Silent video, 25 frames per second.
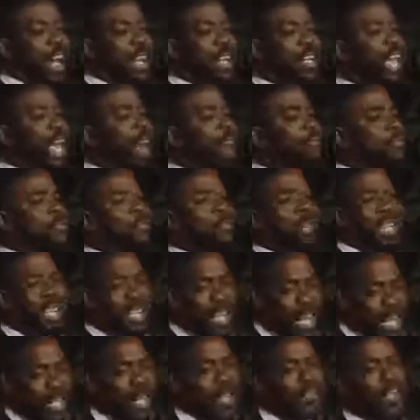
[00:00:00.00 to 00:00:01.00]
didn't have to
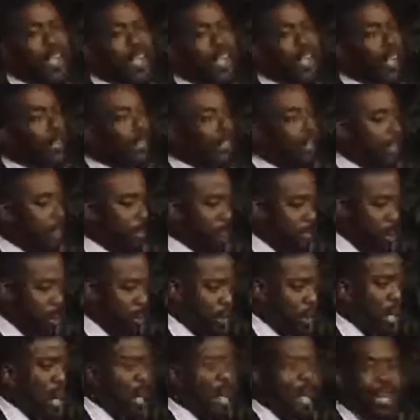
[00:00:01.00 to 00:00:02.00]
read anything else in the
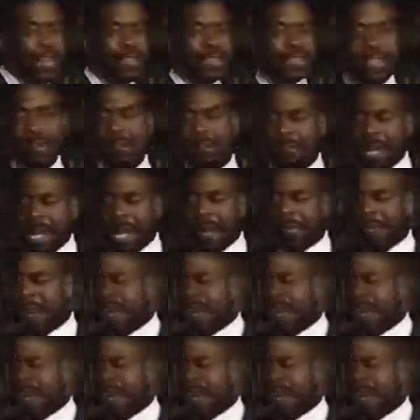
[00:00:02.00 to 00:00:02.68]
book. He said, many of